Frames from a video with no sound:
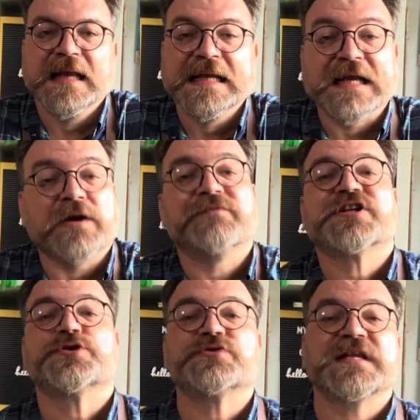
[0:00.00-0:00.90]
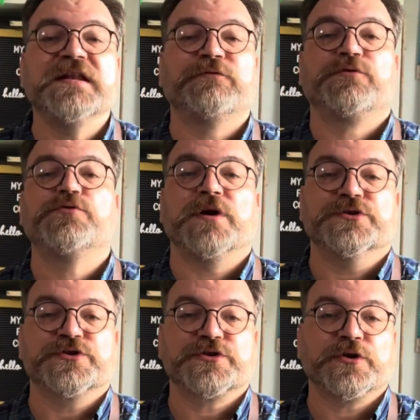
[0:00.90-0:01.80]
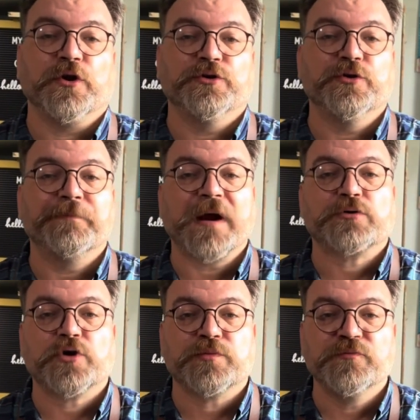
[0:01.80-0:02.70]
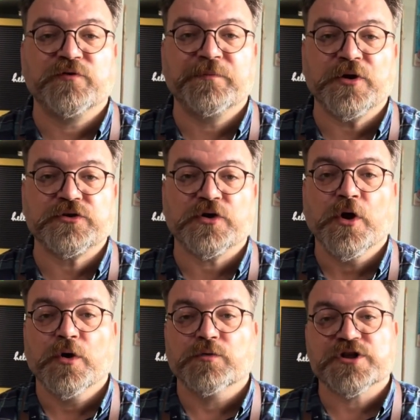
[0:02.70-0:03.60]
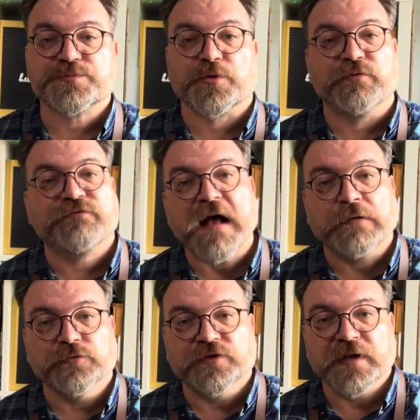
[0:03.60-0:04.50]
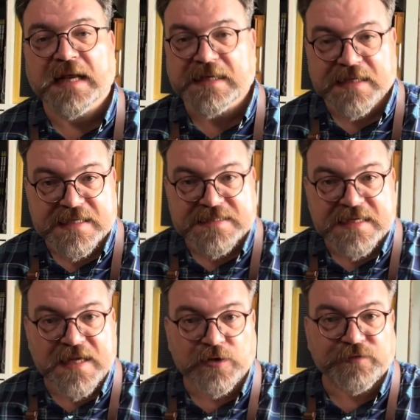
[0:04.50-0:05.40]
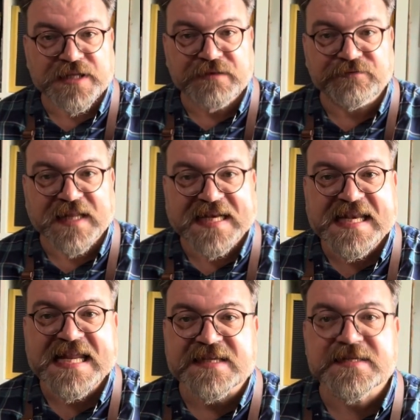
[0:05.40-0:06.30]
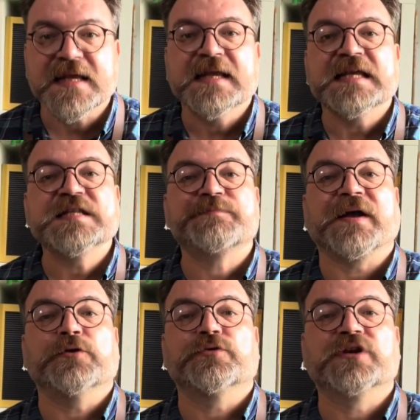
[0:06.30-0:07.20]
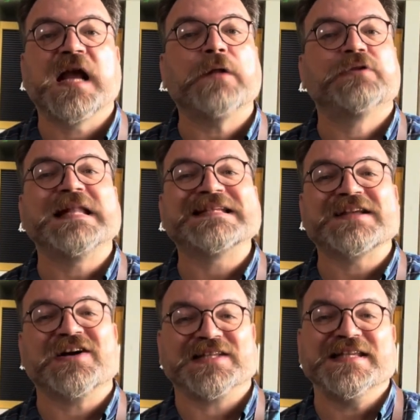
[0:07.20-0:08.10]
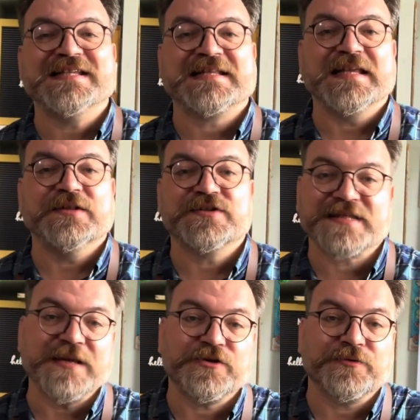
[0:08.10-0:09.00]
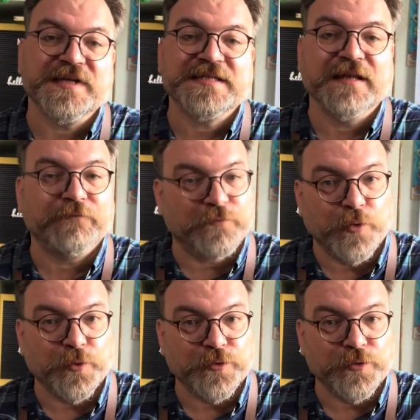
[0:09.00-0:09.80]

Caravaggio's influence on the Baroque movement was profound, and his innovative techniques inspired countless artists in the centuries that followed.